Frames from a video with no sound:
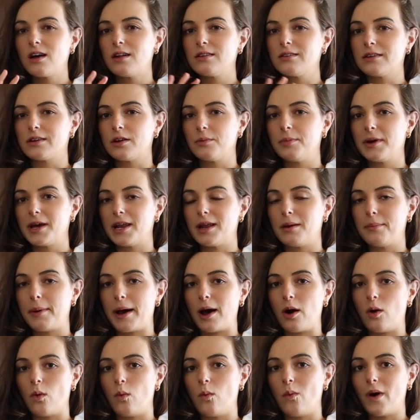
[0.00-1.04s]
a little bit
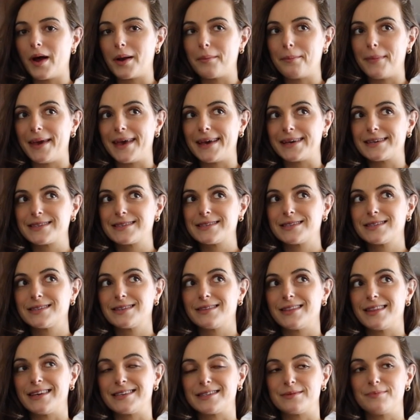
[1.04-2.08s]
about what makes
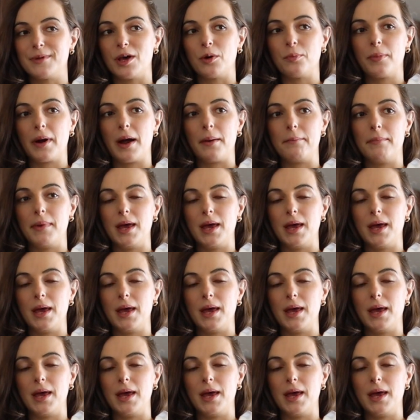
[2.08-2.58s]
this meal prep